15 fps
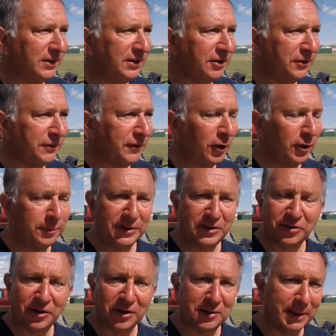you've heard me
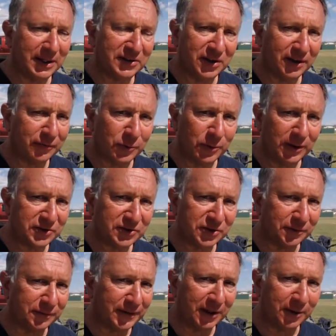talk about Tough Creek,
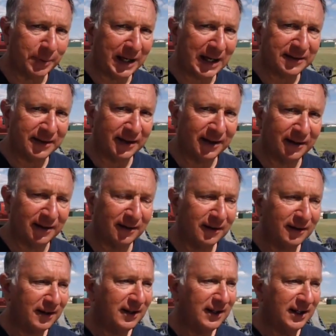so if I go back there,
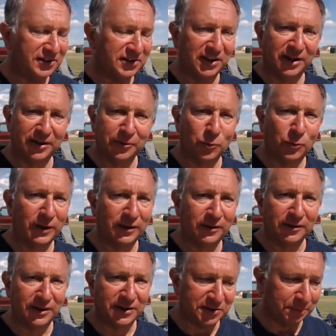it's another
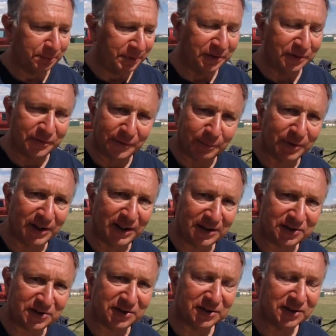winter. It's a beautiful
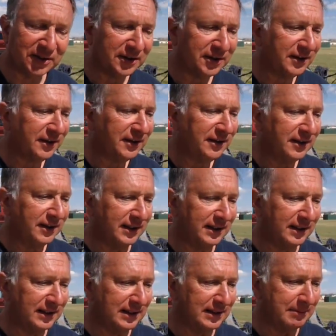place.
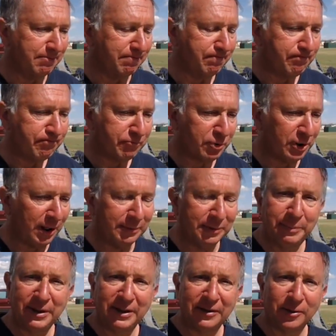
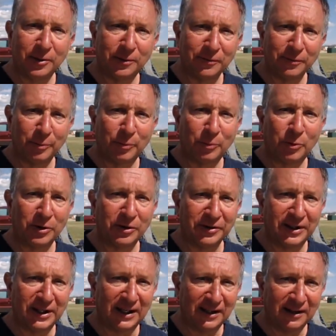Probably be there over
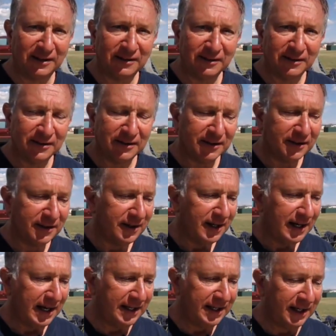Memorial Day.
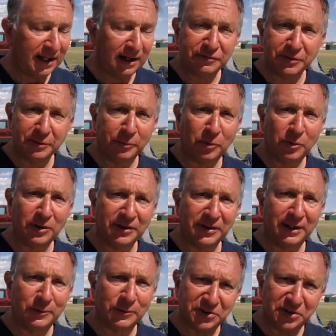And then after Memorial
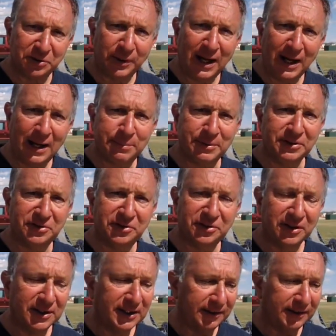Day, we'll see what
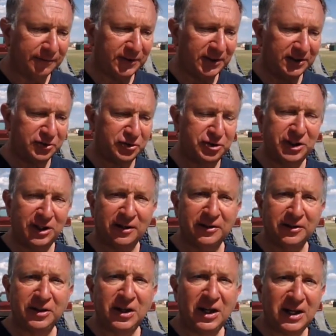happens. If things
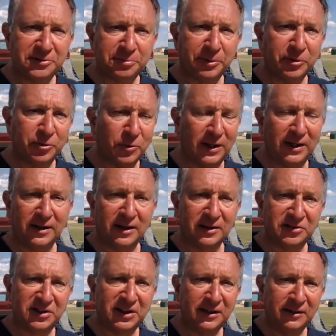gel in Casper, great.
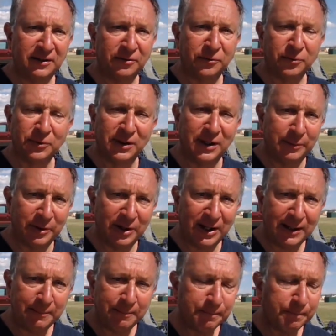I'll stay there through Labor
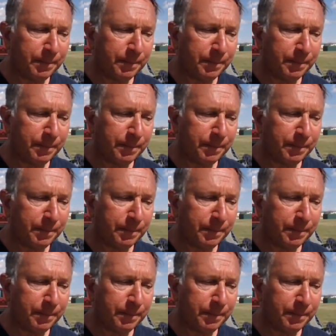Day,